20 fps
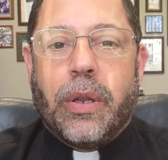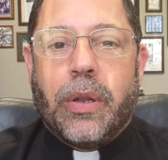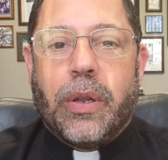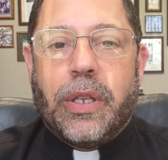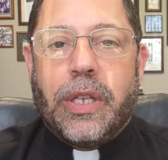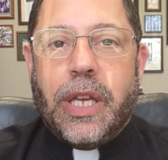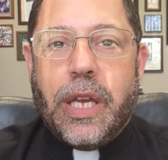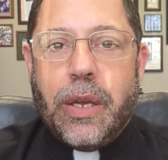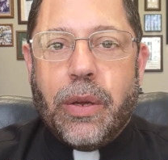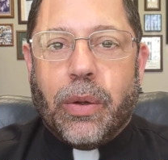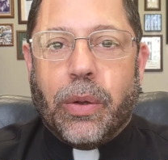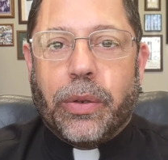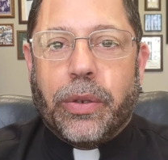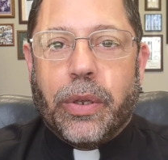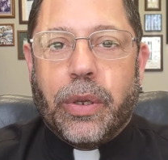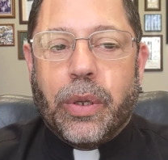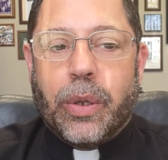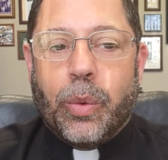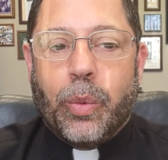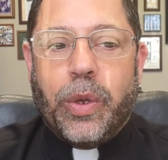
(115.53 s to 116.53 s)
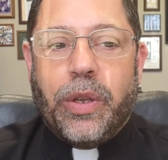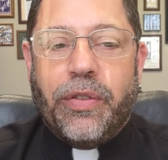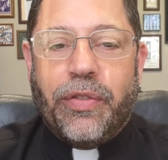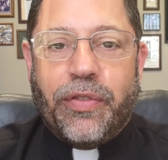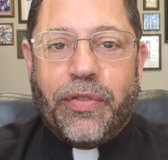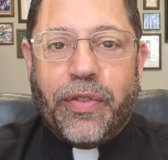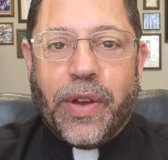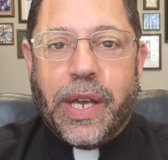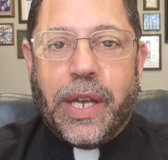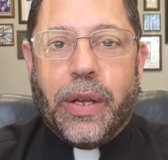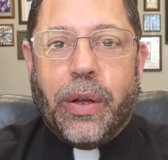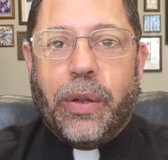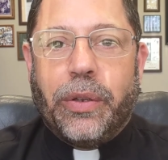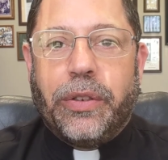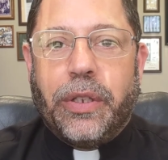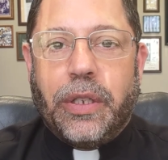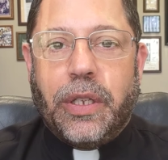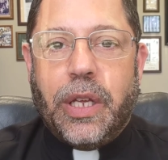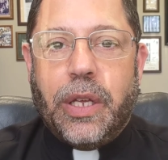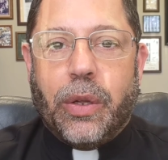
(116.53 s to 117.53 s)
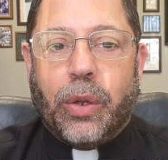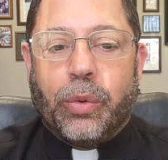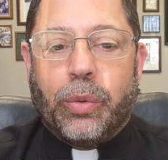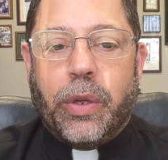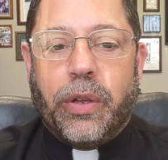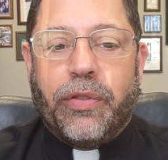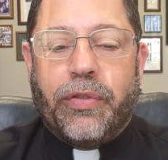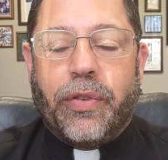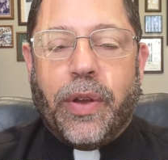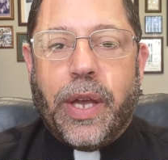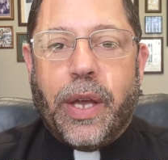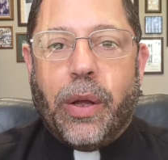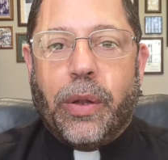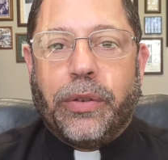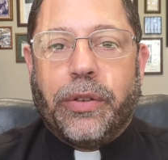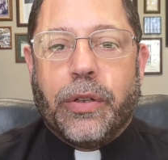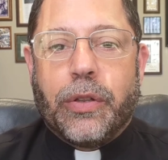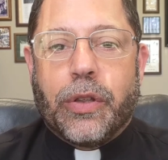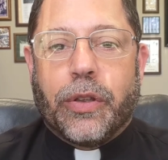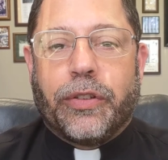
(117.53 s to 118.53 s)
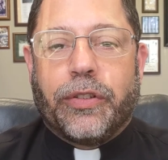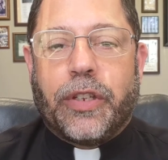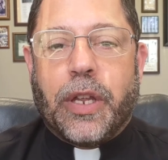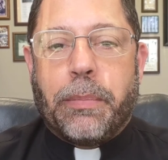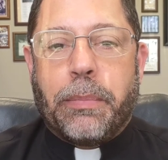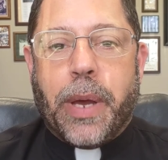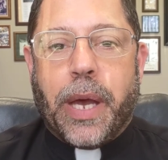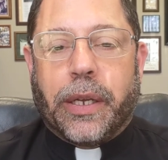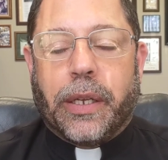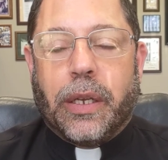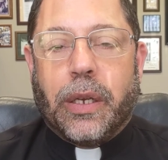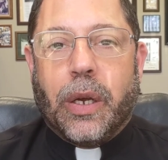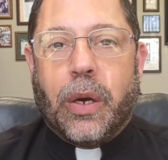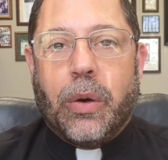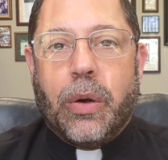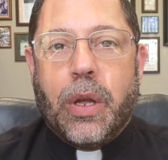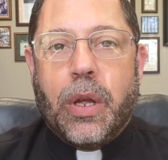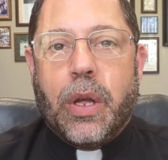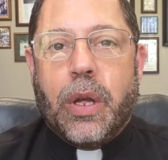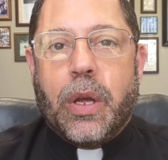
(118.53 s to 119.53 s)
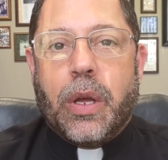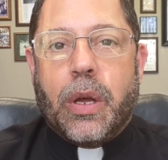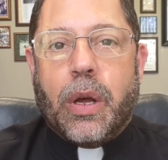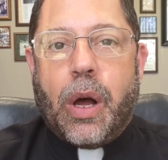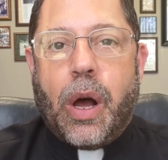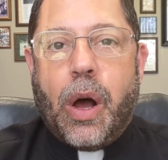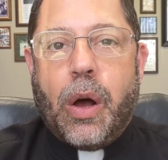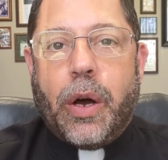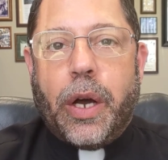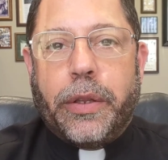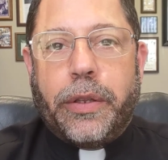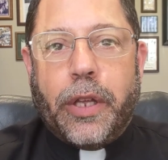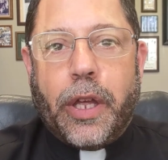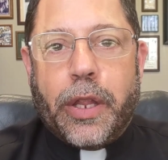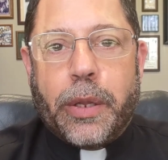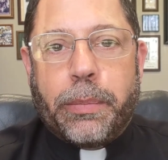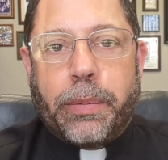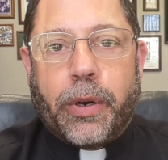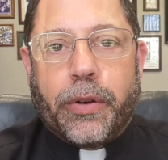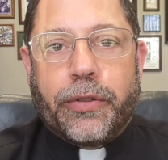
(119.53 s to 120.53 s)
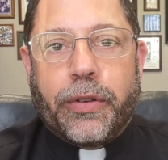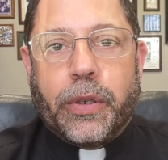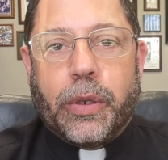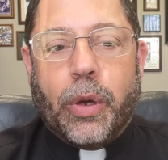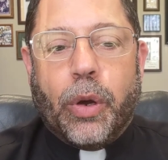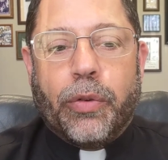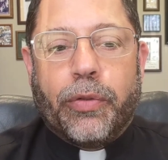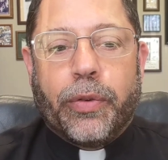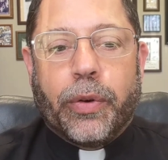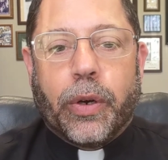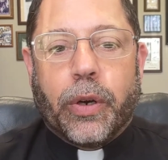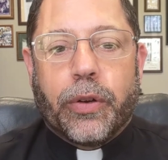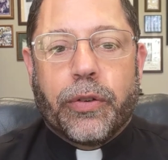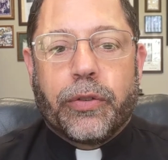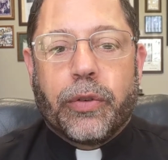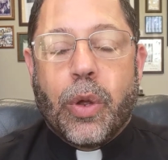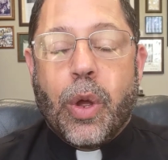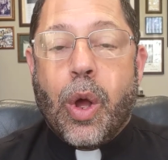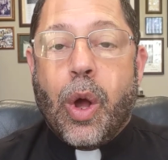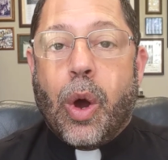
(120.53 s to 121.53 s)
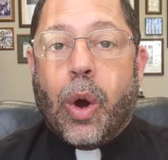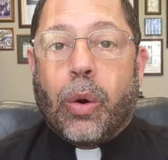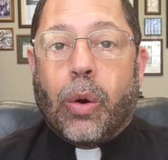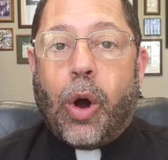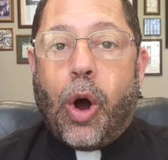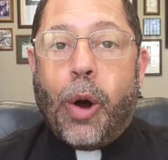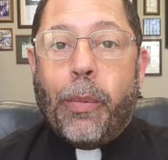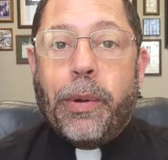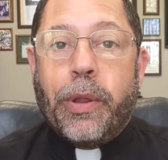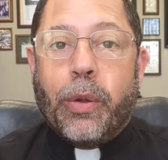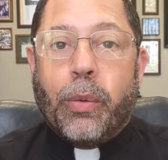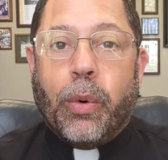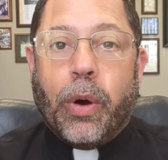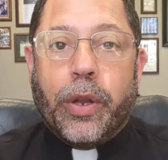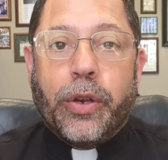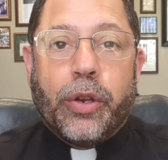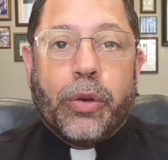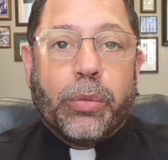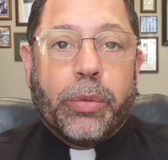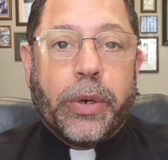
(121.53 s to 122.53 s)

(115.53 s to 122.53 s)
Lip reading: yield. We fail to yield. We fail to just step back and go, I'll let the other person go first, or I'll be the one to